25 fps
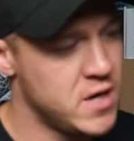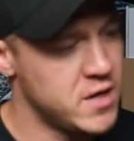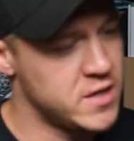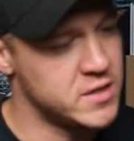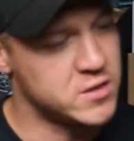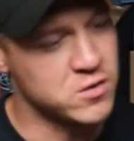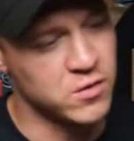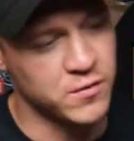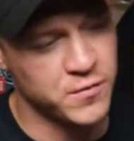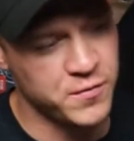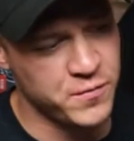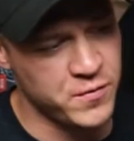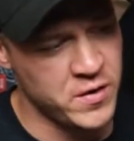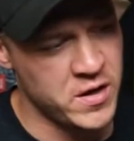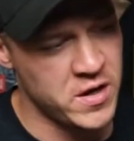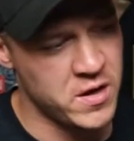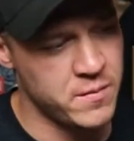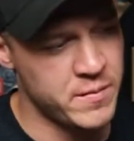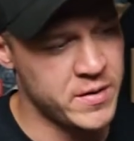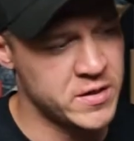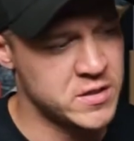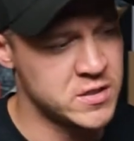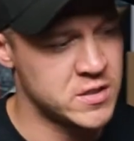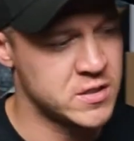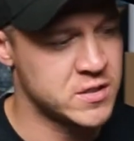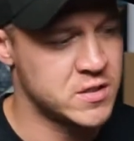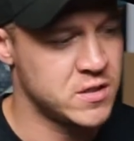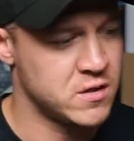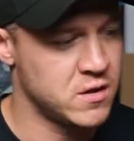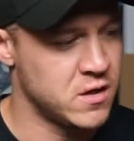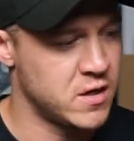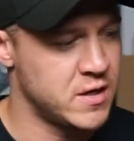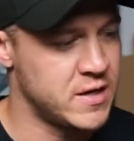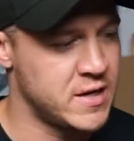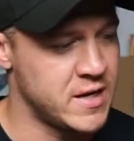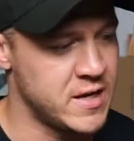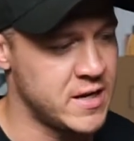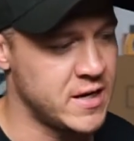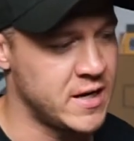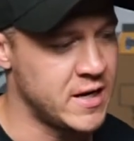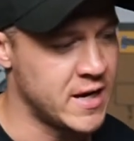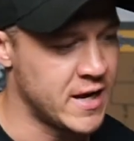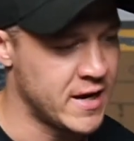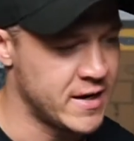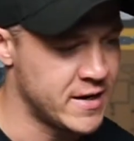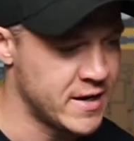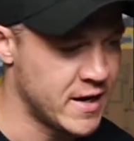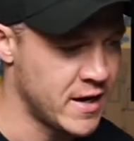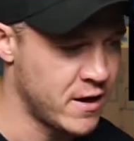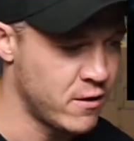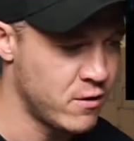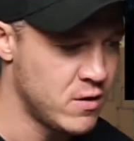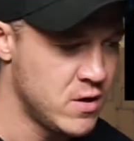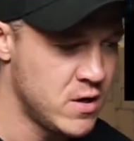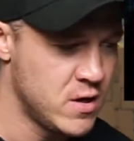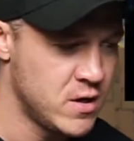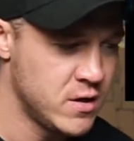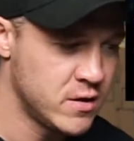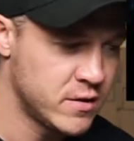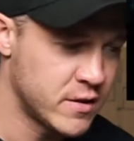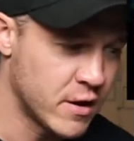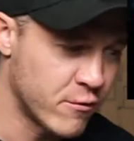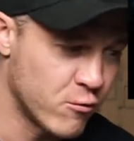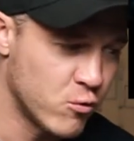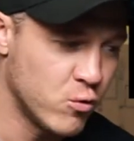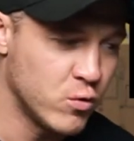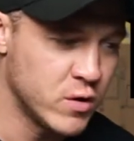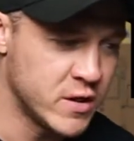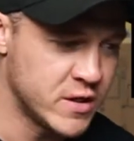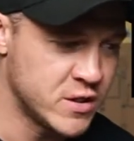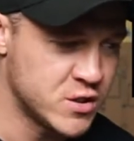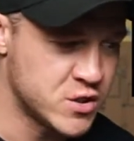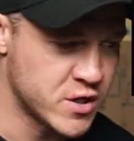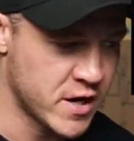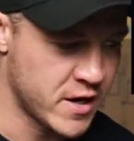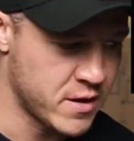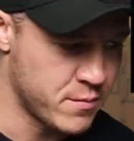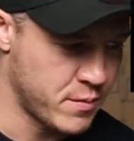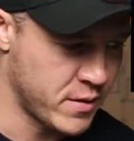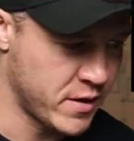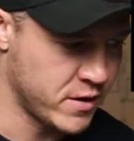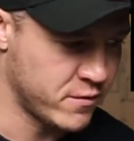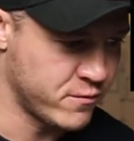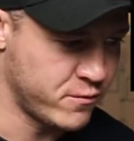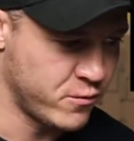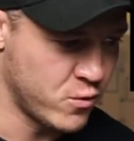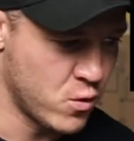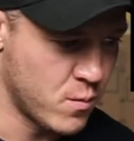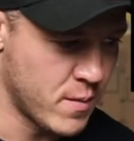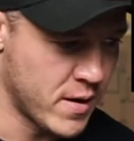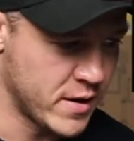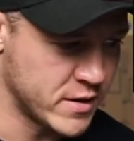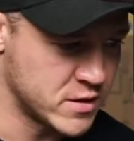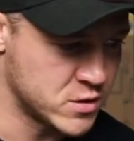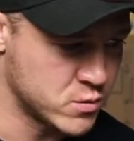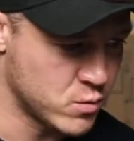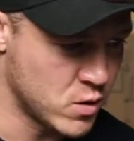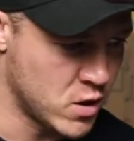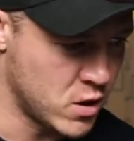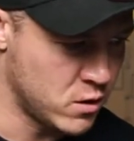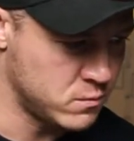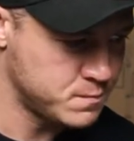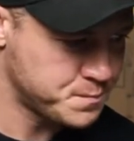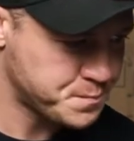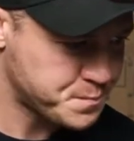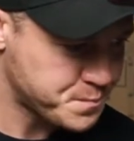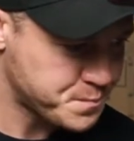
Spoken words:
he's got 3 images that are neatly laid out. They're all in JPEG format as well.